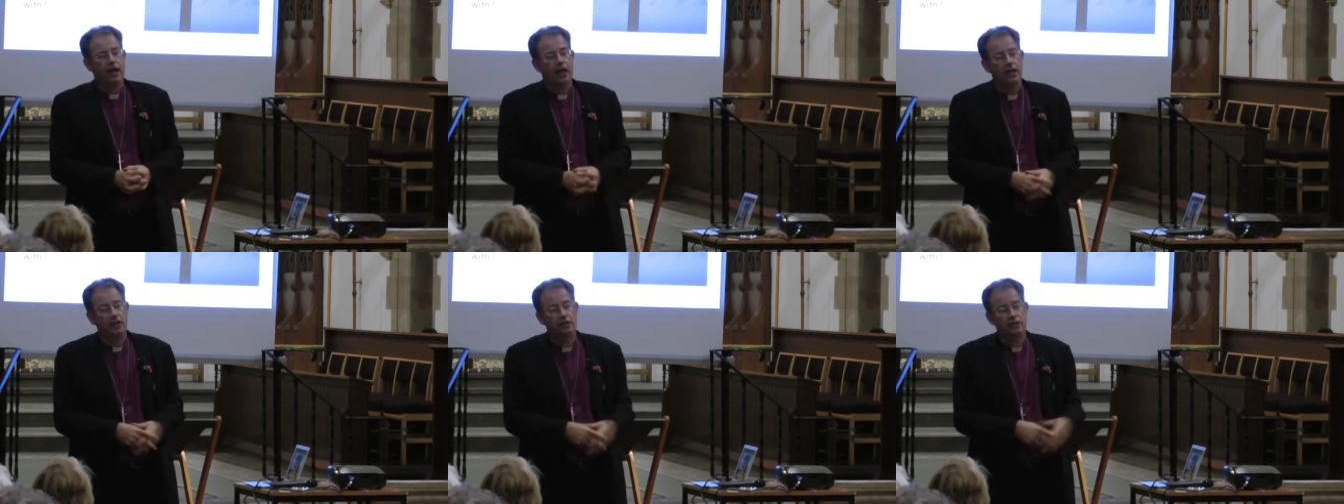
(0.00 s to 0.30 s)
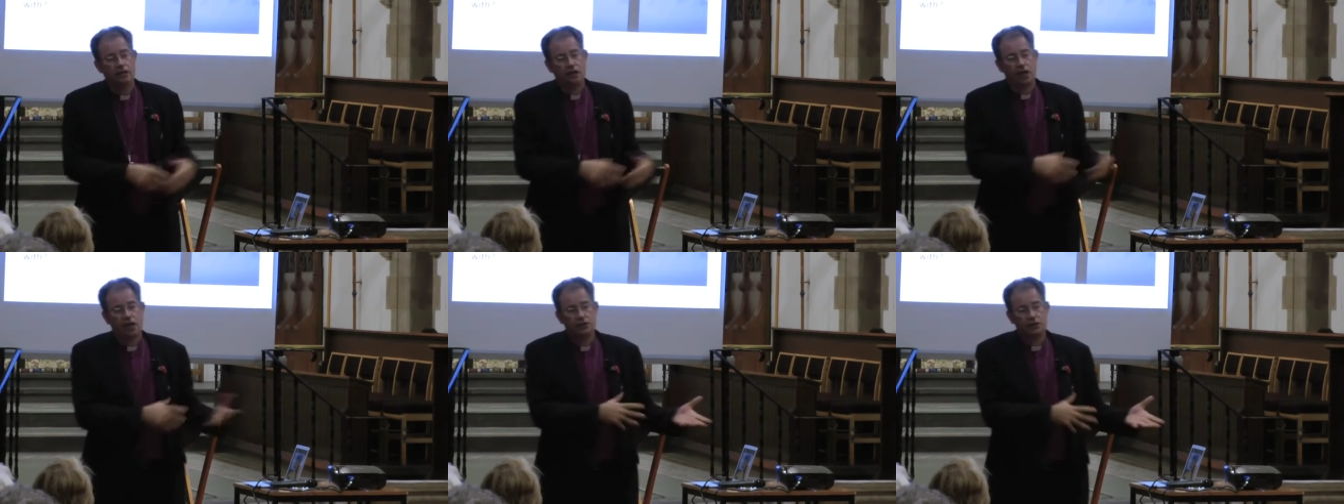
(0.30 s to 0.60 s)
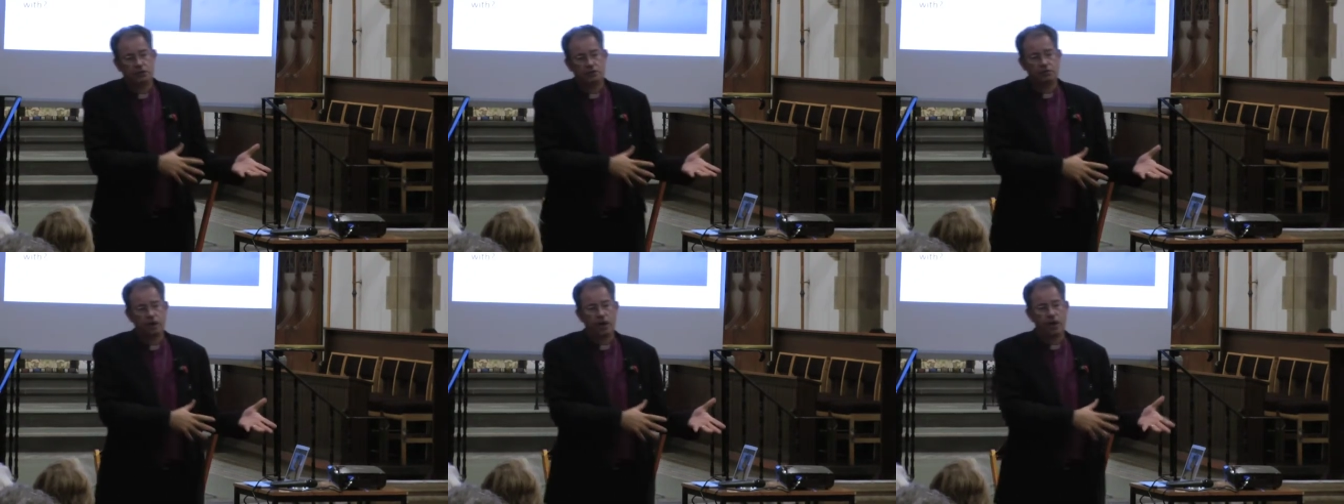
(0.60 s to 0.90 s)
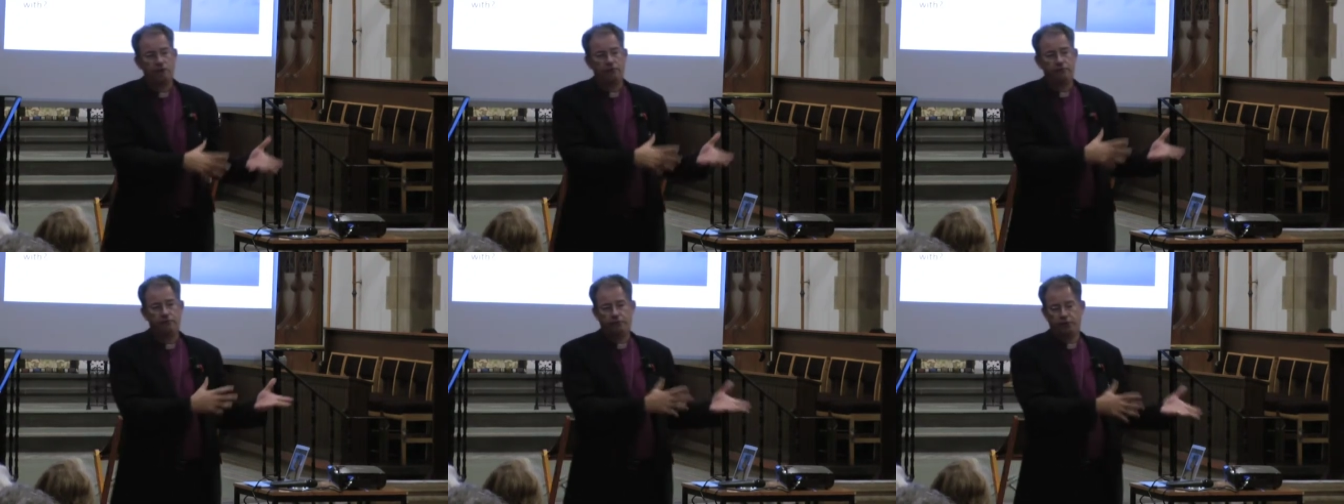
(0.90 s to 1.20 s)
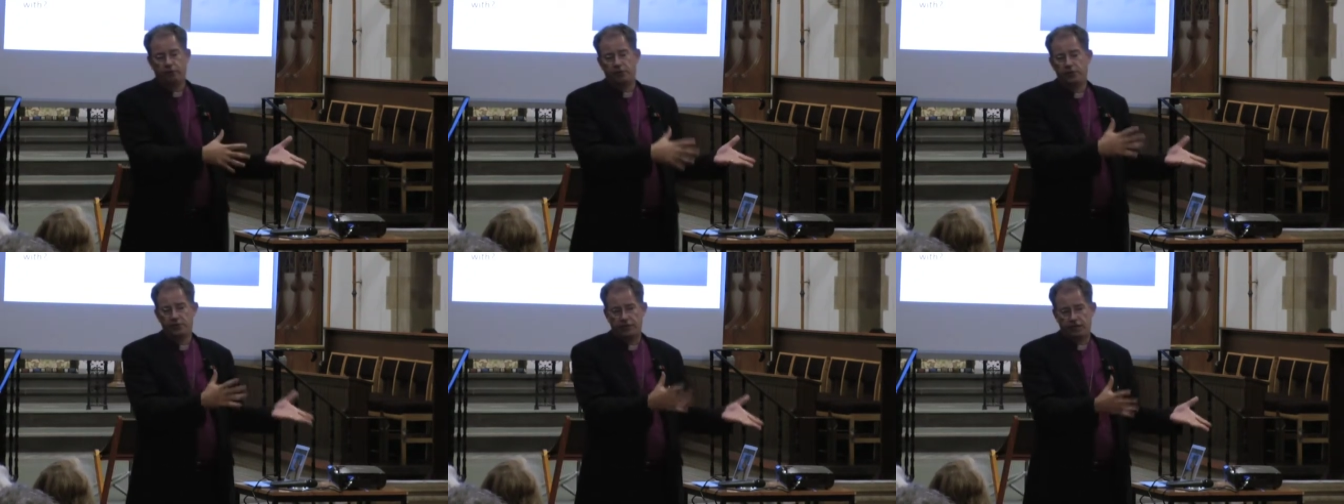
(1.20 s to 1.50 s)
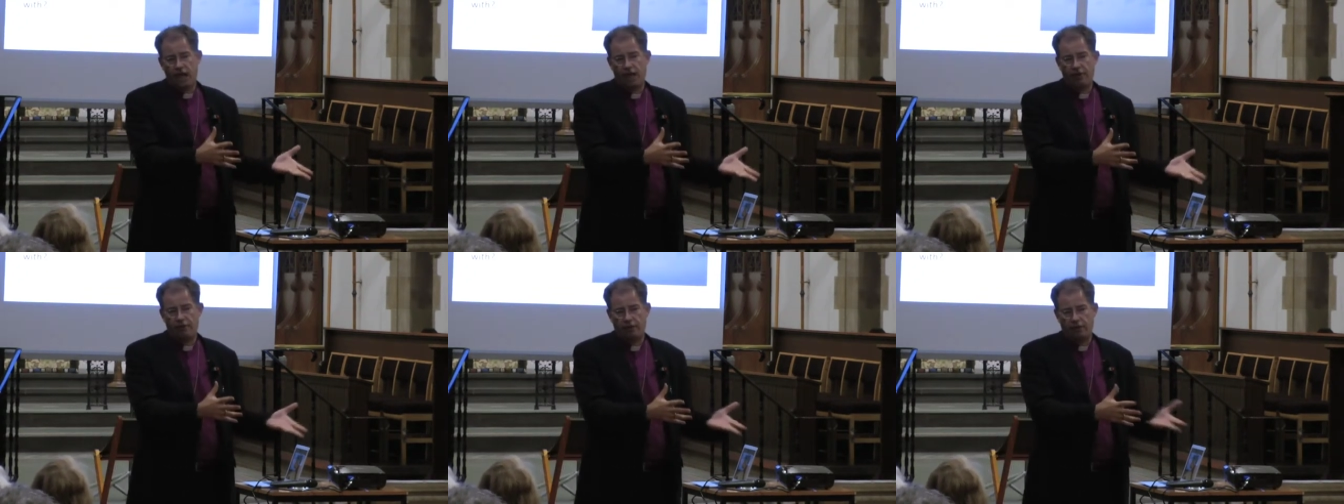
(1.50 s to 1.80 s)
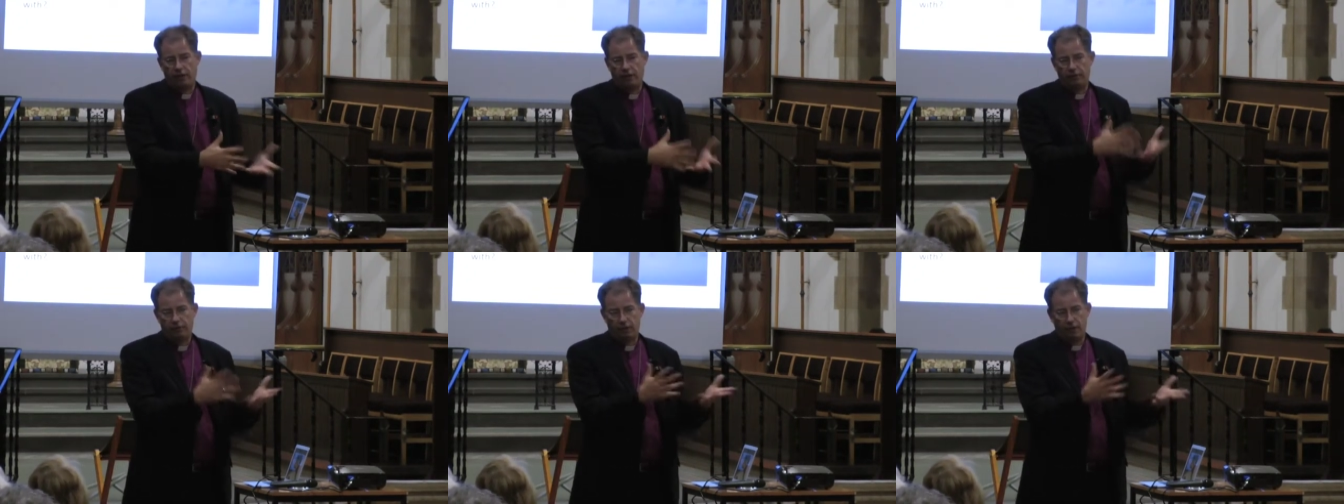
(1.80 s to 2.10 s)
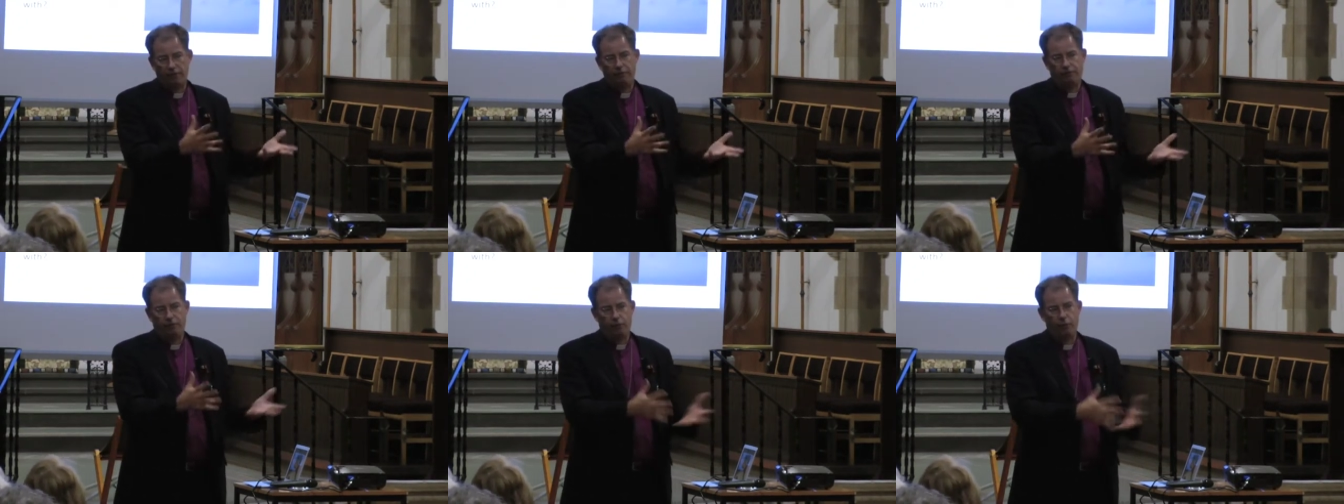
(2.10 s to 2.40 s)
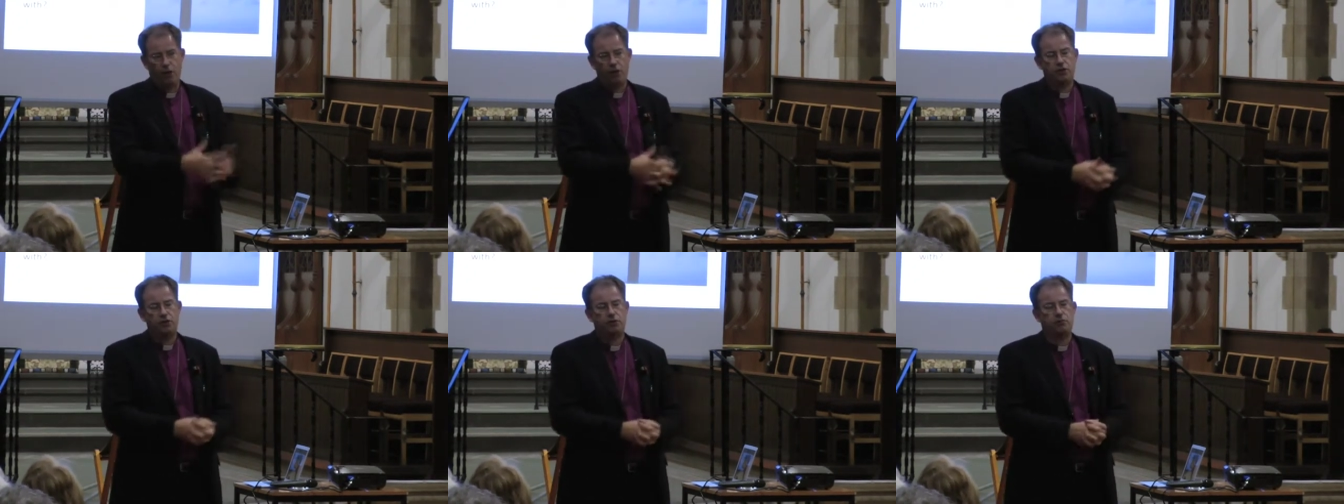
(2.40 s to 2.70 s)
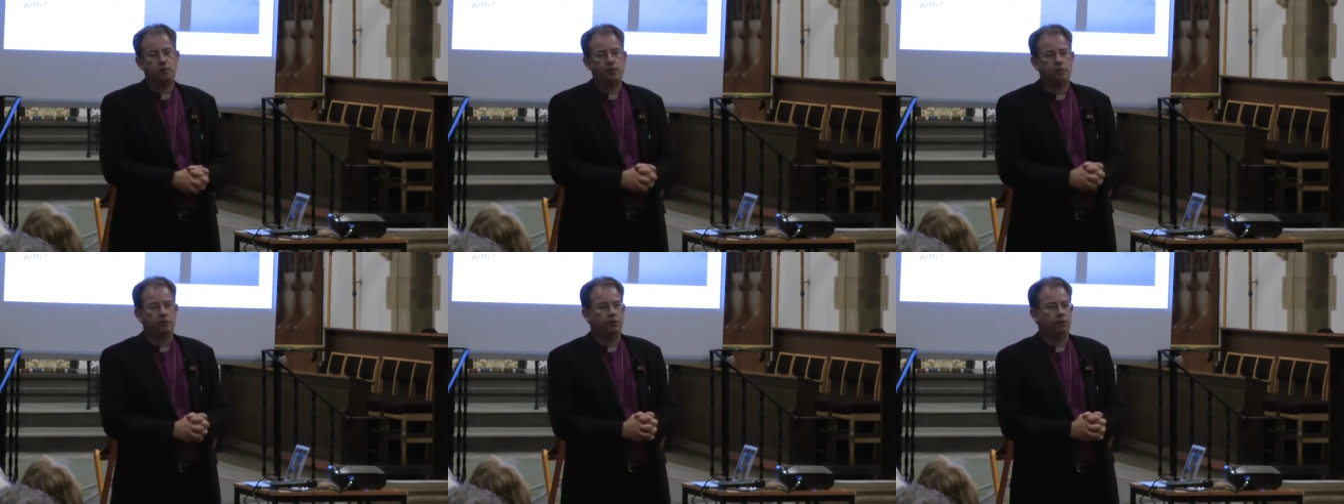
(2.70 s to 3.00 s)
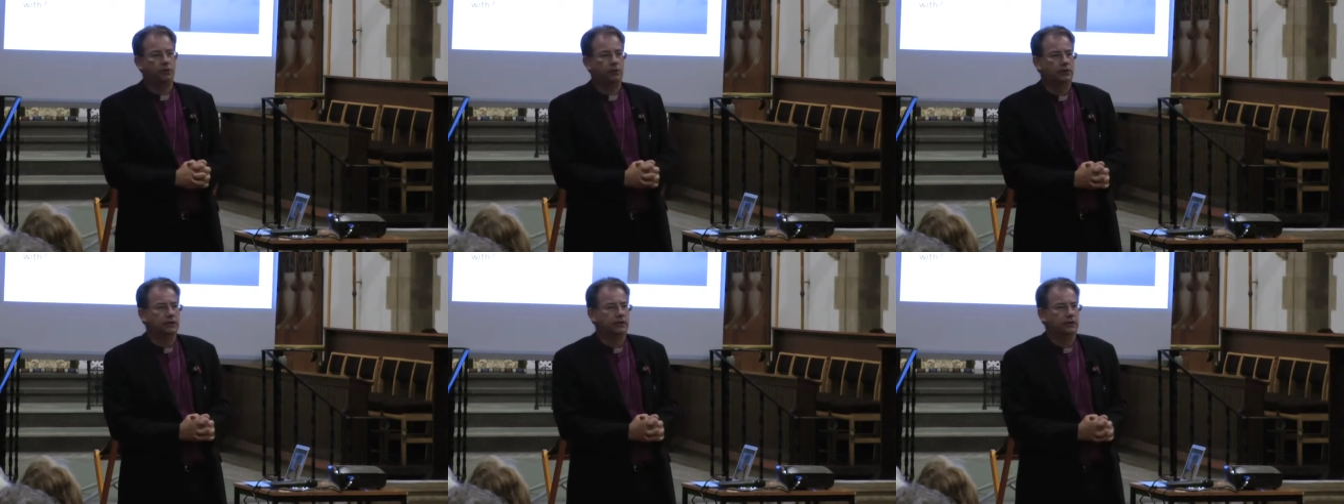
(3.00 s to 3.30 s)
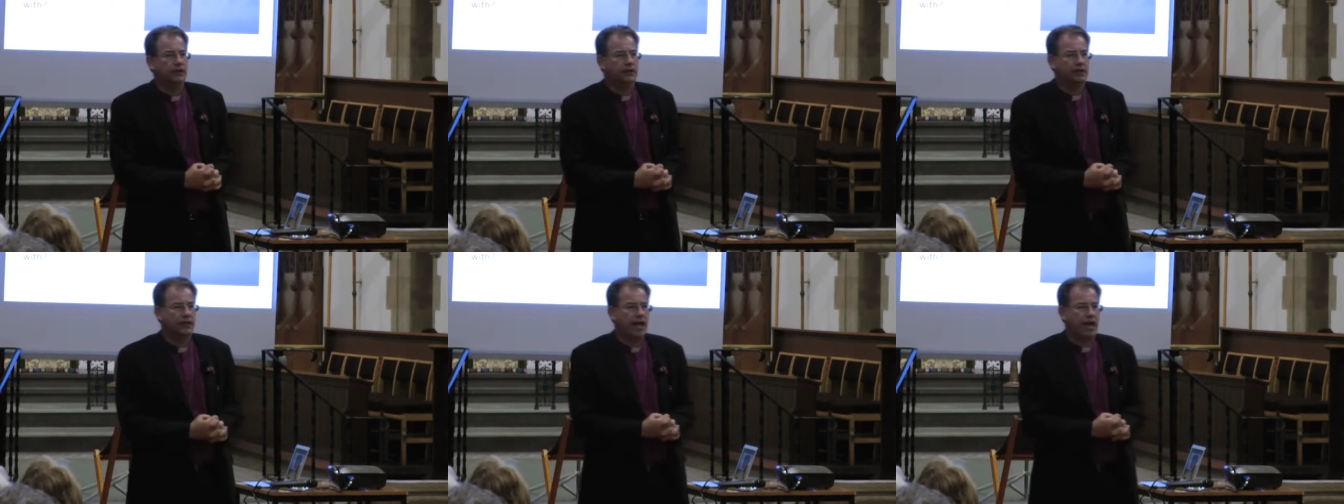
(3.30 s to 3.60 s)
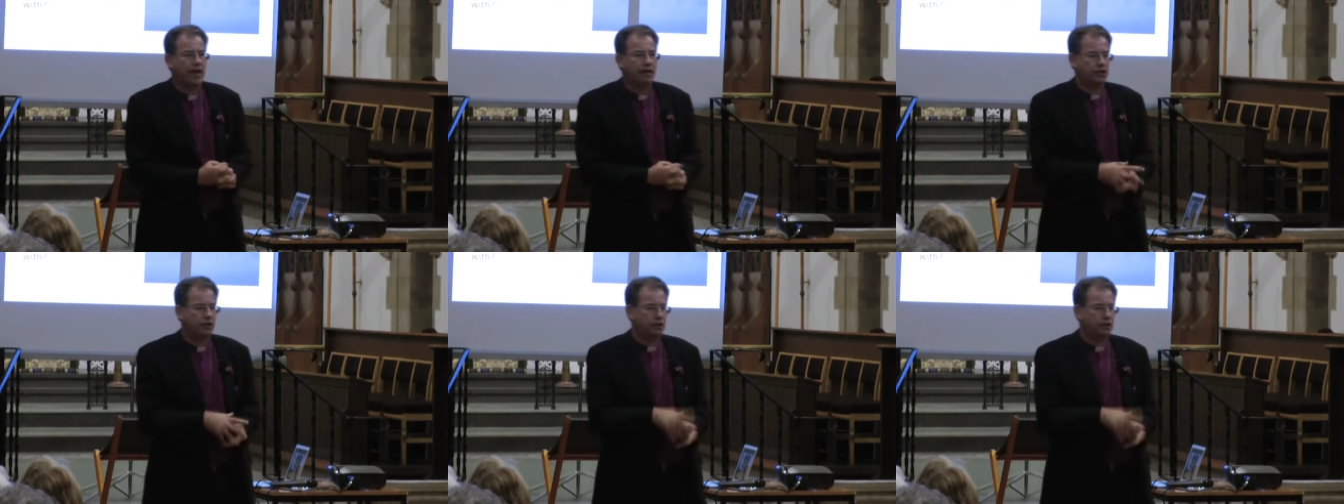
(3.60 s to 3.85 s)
uh, to go to Rome for this gathering, about four hundred people there,